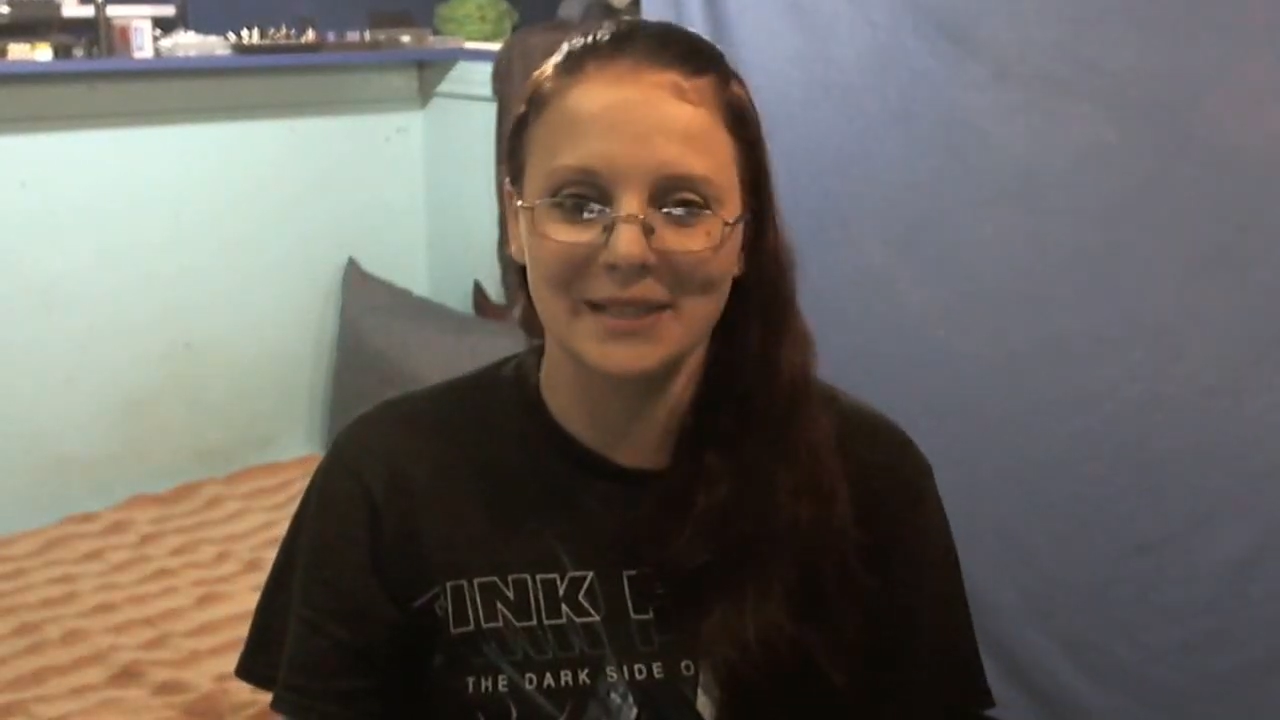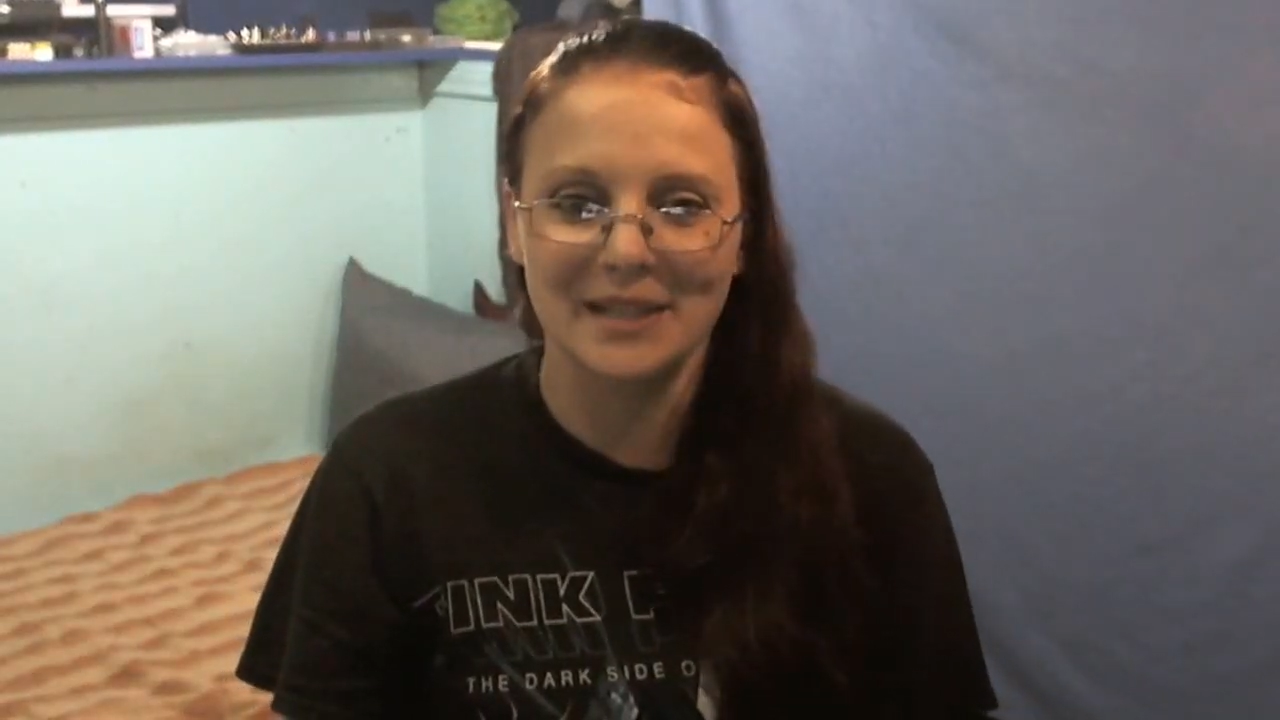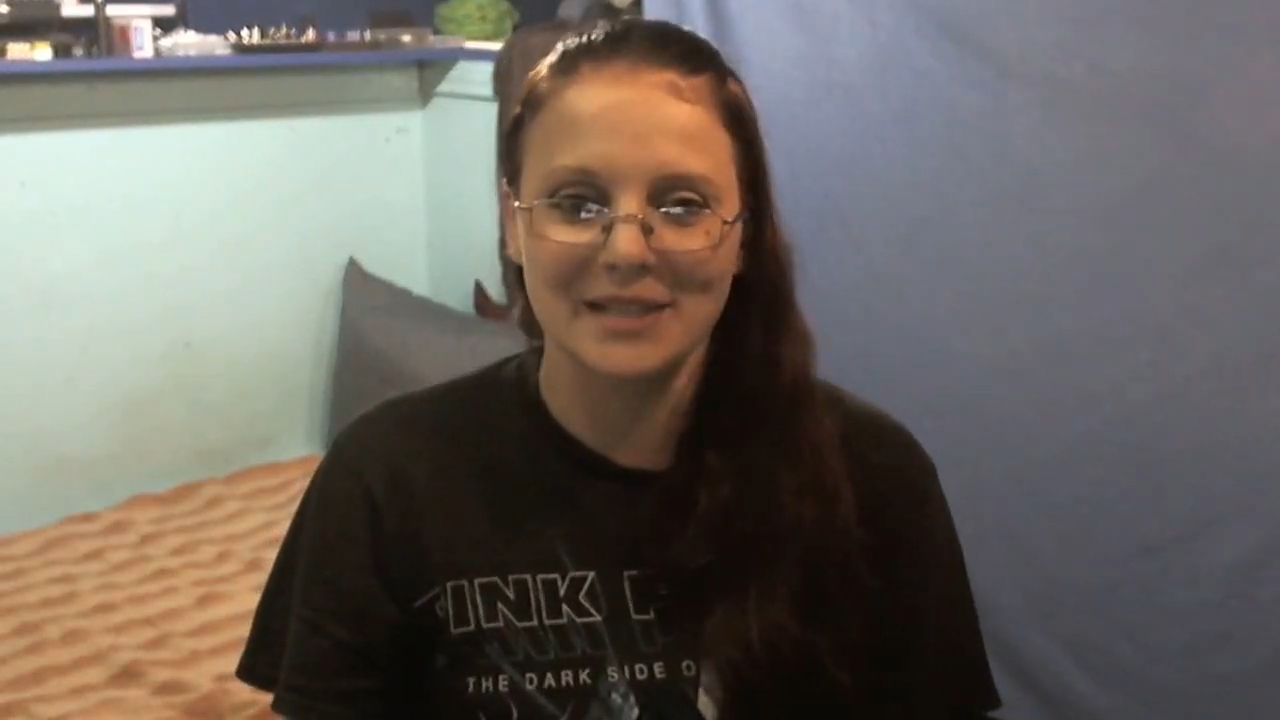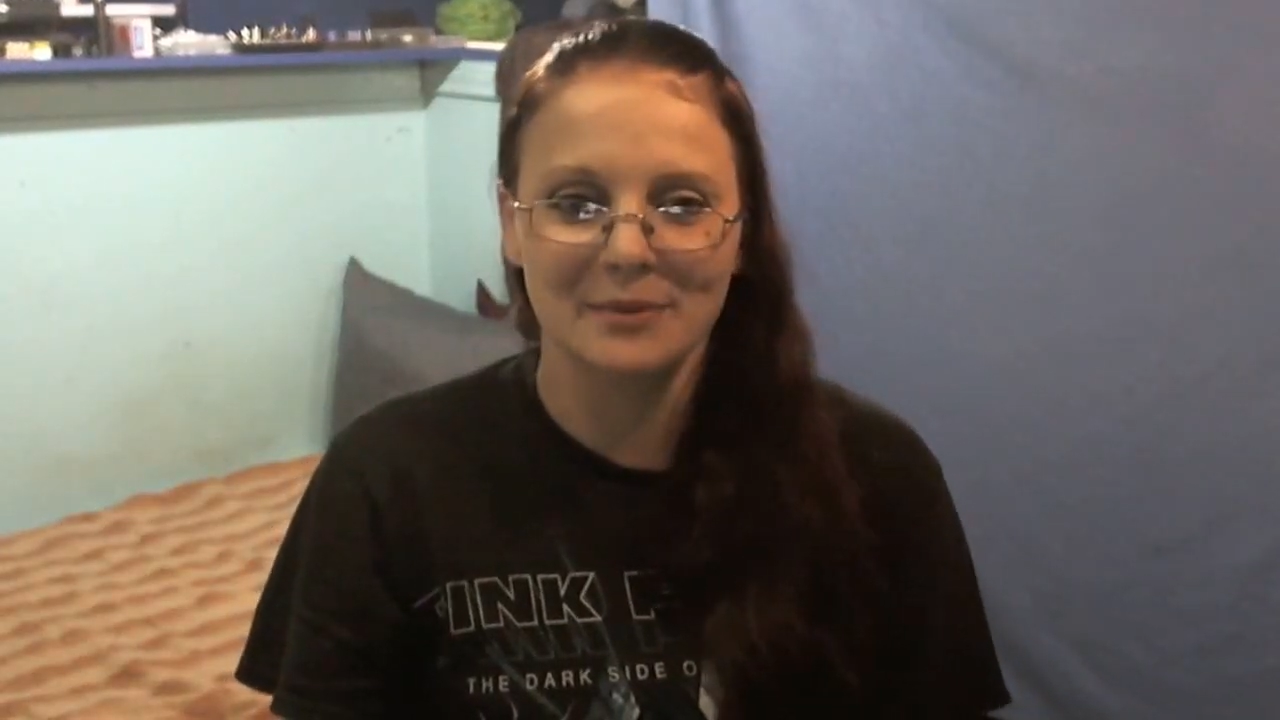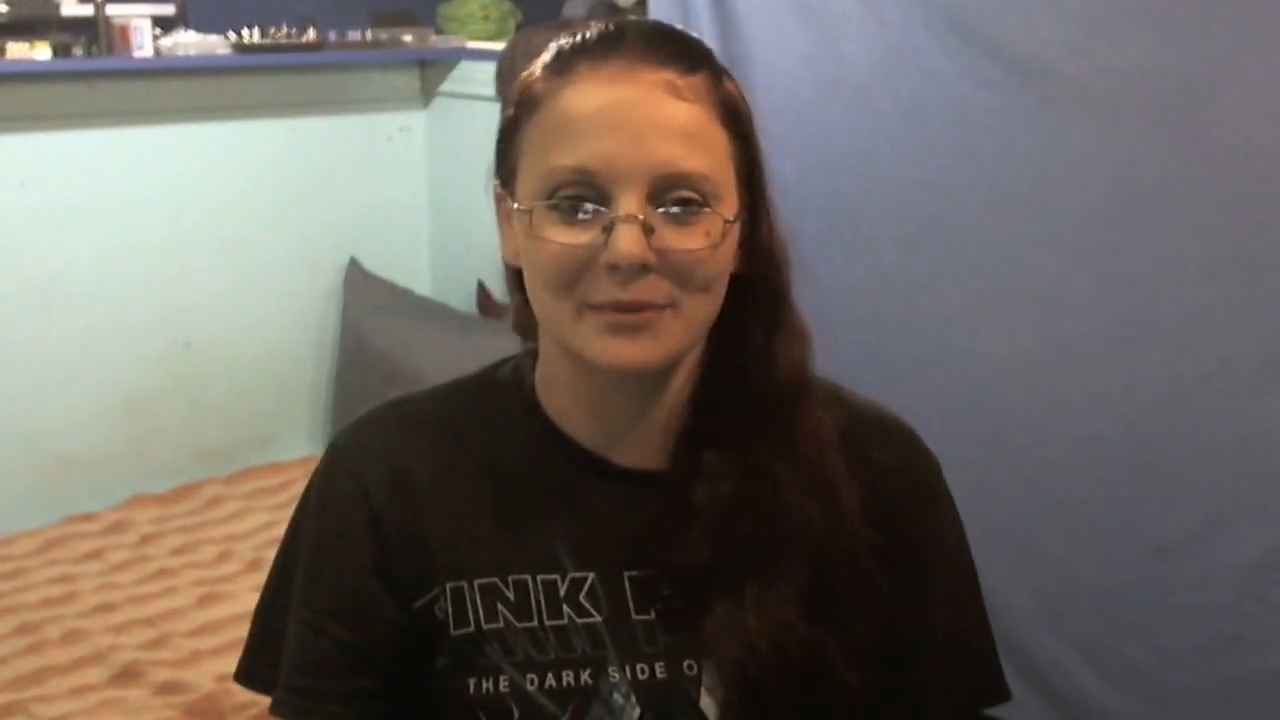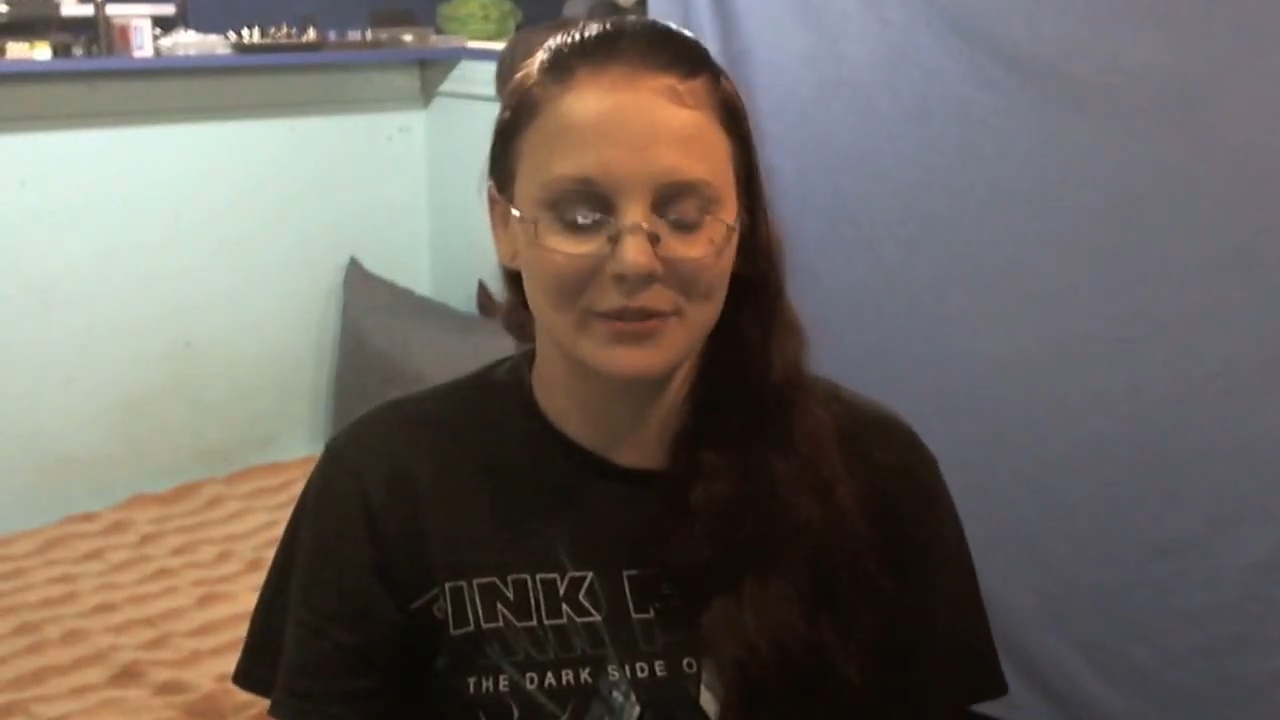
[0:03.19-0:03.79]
to Basement